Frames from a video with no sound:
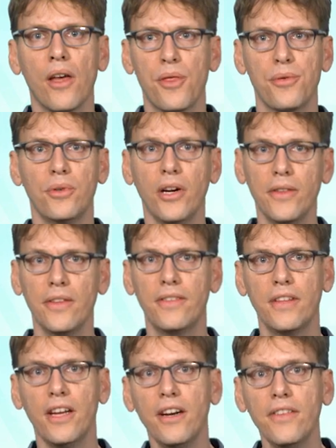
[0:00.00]
Throughout
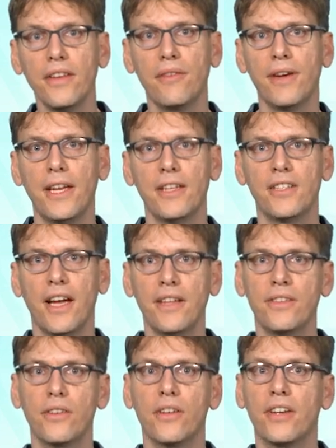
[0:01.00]
these years, I've had a
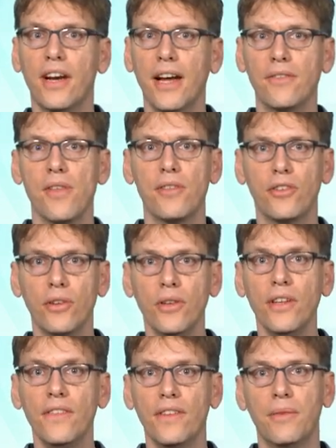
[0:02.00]
chance to interact with
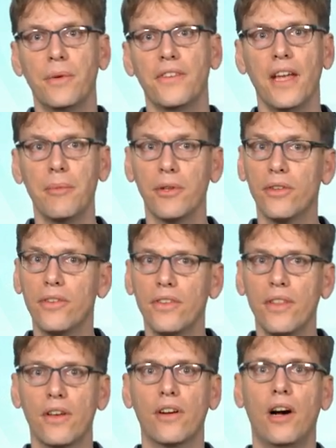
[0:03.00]
students and was able to
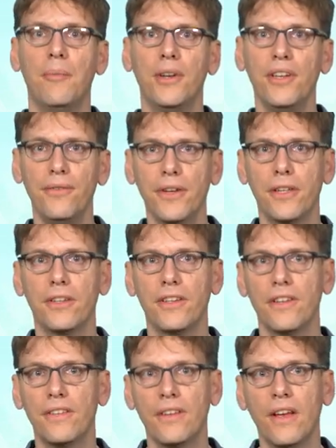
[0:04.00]
see the common
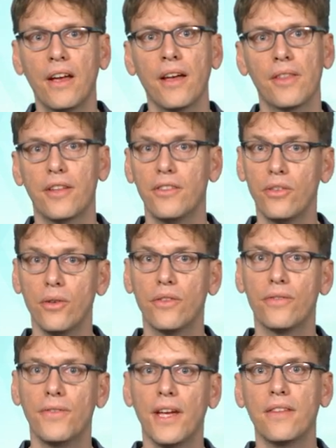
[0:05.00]
difficulties that
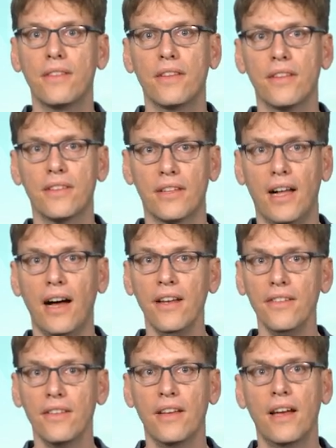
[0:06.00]
students face in this
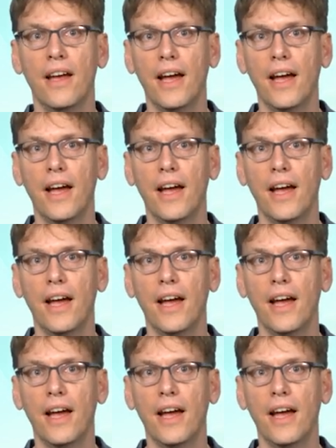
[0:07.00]
class,